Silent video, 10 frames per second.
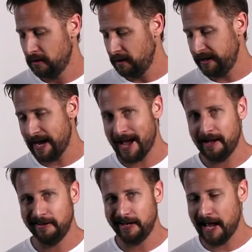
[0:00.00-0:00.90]
Yeah,
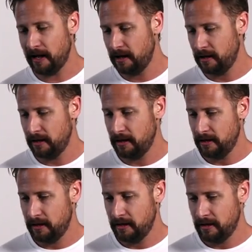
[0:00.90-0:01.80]
nah.
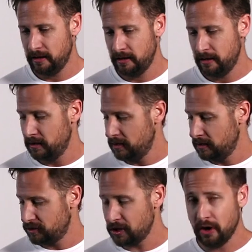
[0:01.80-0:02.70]

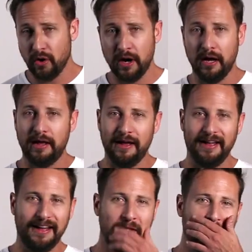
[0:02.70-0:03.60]
So,
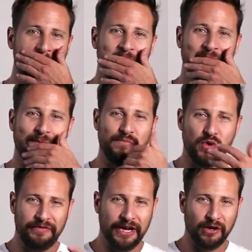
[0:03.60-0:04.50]

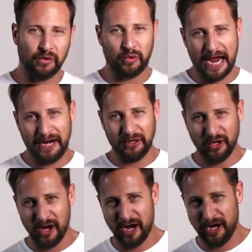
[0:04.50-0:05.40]
moving right
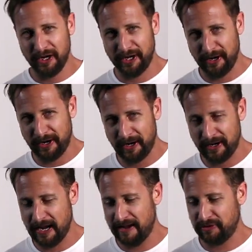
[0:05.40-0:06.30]
along
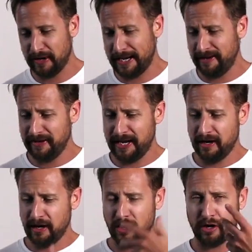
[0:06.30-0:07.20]
here, after I give a
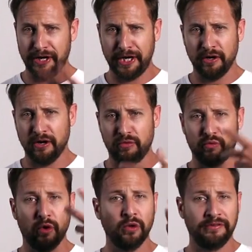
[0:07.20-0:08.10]
hearty
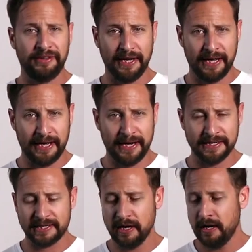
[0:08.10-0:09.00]
roll of the
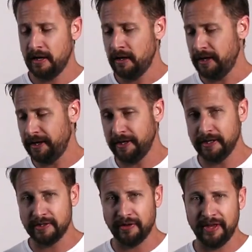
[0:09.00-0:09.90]
eyes,
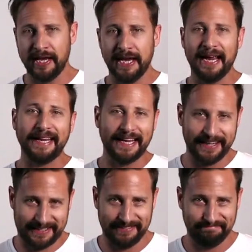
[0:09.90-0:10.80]
is the
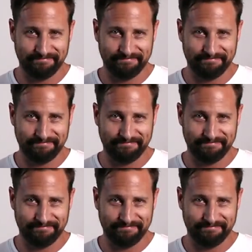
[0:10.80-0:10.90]
idiot.